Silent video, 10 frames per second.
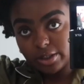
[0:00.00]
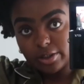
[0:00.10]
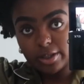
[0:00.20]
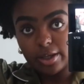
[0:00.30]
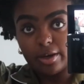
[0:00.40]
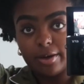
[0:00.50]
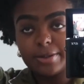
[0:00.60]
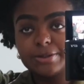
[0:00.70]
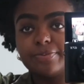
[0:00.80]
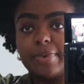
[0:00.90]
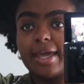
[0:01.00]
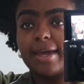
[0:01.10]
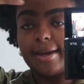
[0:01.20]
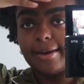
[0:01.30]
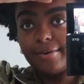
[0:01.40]
looking after my
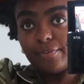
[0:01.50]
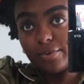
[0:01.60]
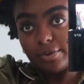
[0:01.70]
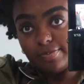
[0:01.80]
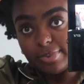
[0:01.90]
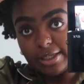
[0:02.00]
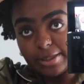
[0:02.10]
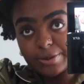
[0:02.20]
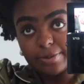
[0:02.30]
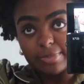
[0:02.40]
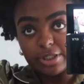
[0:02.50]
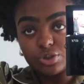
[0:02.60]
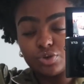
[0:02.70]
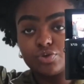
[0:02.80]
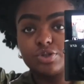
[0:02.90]
hair would be for
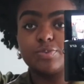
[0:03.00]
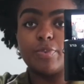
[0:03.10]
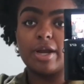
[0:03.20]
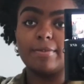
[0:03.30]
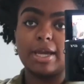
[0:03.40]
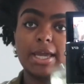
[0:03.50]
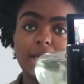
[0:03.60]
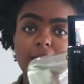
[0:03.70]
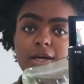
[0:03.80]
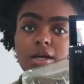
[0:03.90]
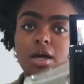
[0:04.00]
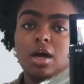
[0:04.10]
me to spray my hair.